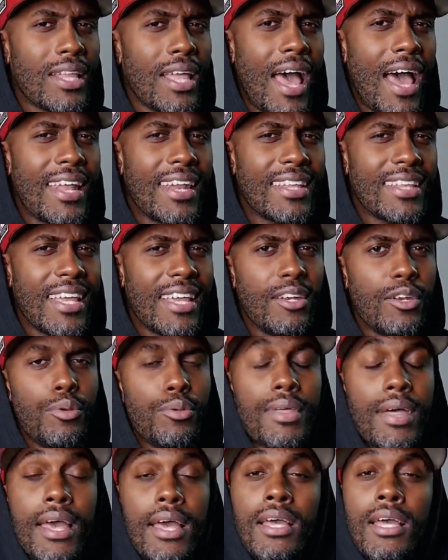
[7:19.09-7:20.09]
how did they do
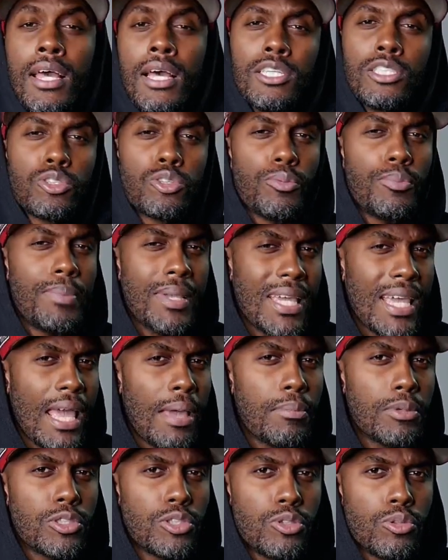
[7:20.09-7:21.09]
that so being
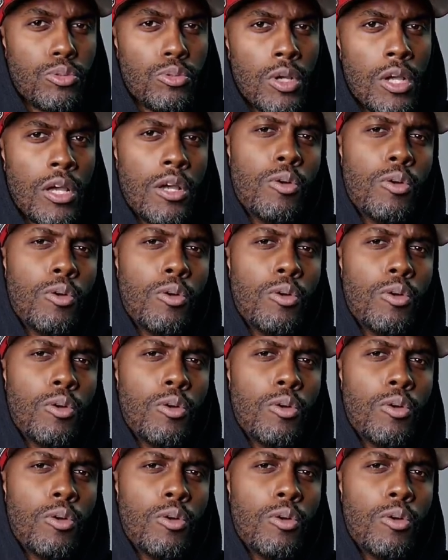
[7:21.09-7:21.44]
able to